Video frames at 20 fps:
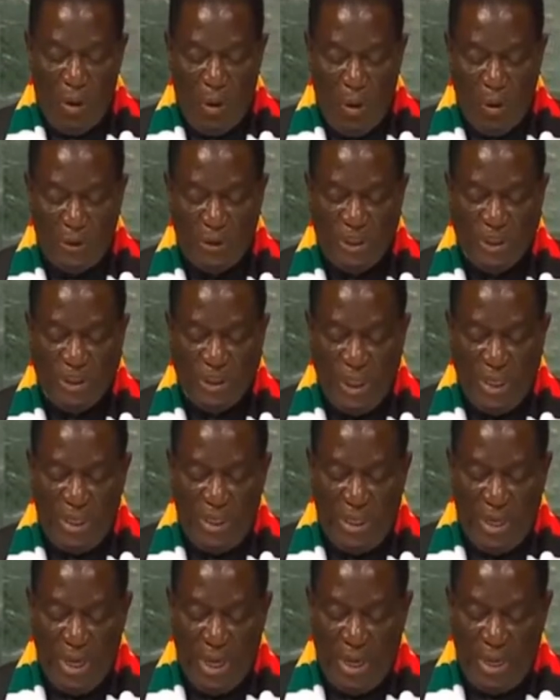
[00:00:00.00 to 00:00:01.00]
on
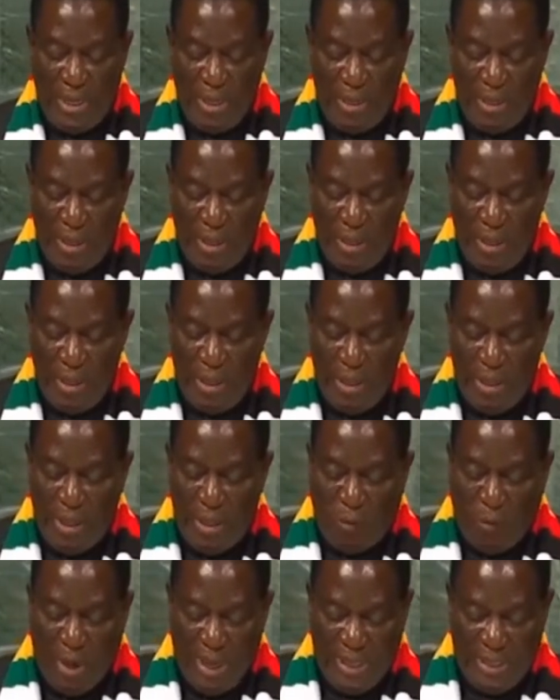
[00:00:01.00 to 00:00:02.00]
gender
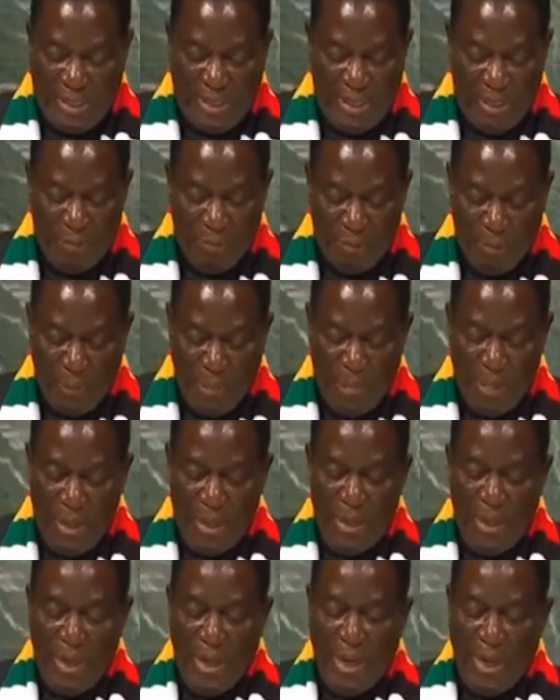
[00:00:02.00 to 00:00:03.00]
equality,
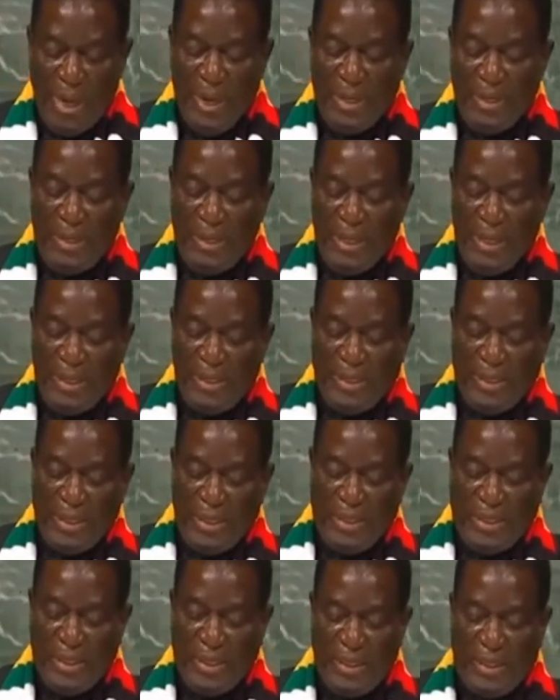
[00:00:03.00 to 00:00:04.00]
and
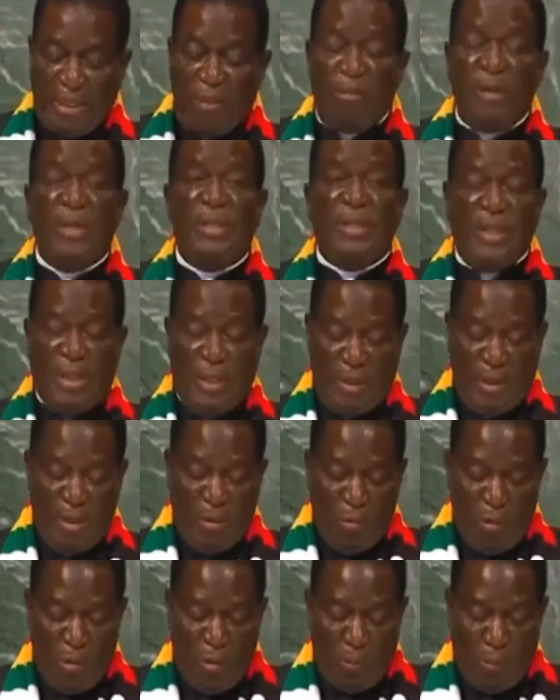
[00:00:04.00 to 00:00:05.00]
SDG
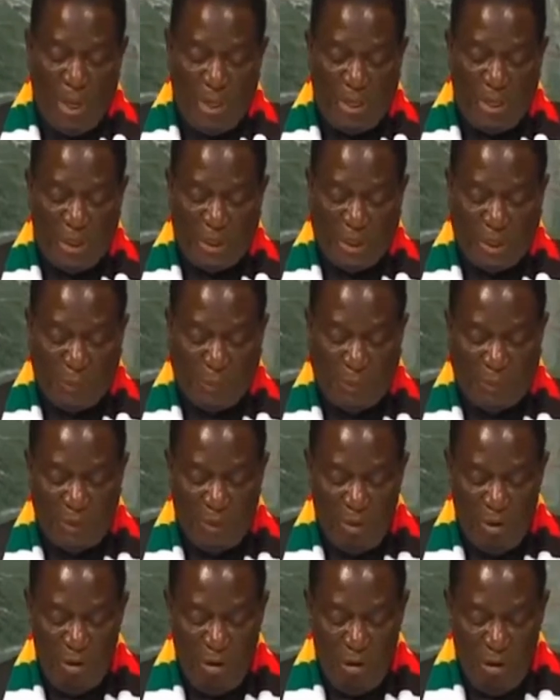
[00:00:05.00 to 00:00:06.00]
17 on partnerships
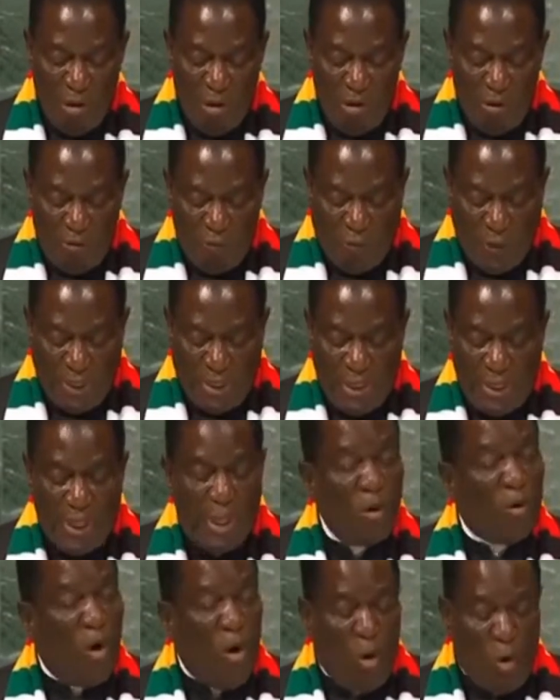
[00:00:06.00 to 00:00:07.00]
for the
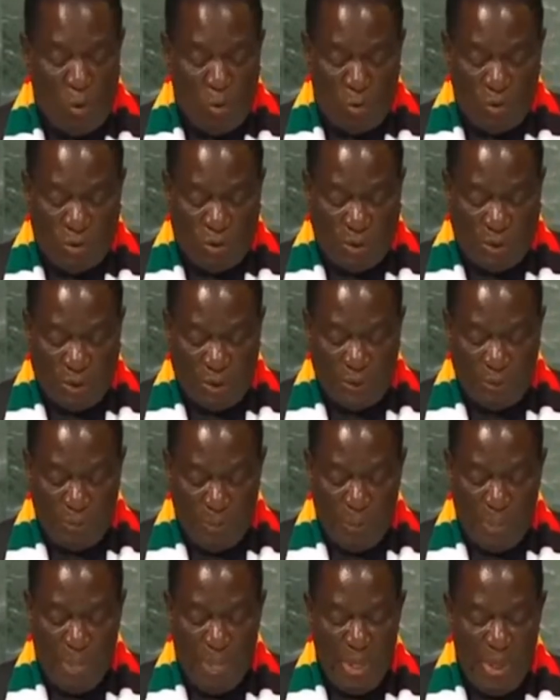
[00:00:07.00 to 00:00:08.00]
goals.
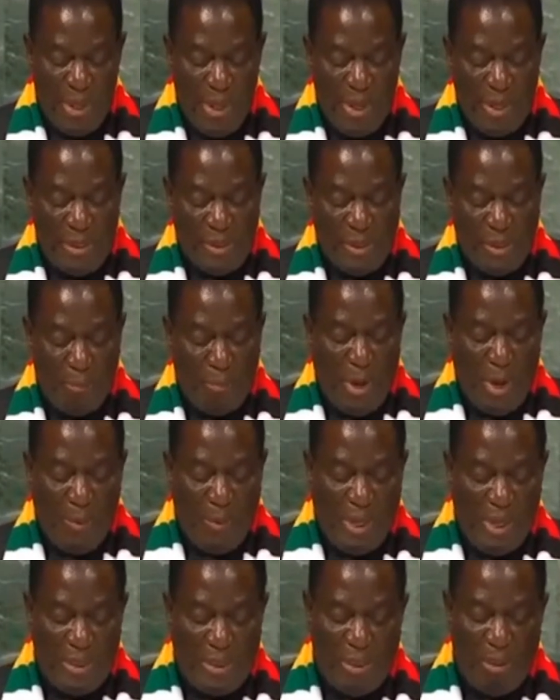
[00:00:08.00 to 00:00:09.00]

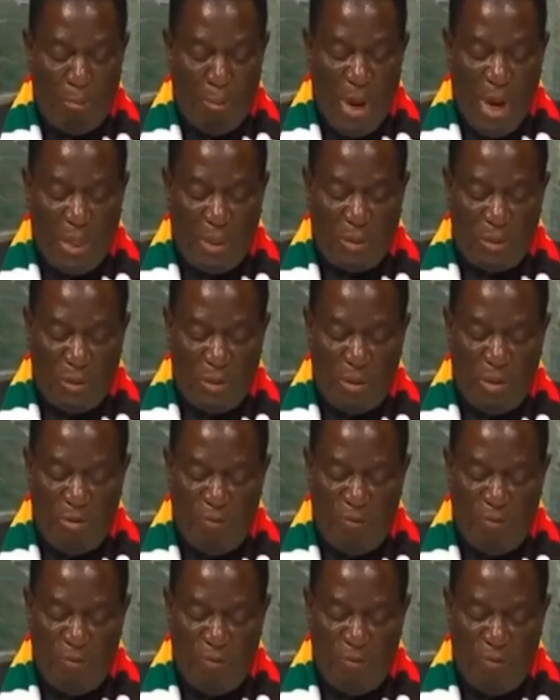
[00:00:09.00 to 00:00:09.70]
Zimbabwe has embarked on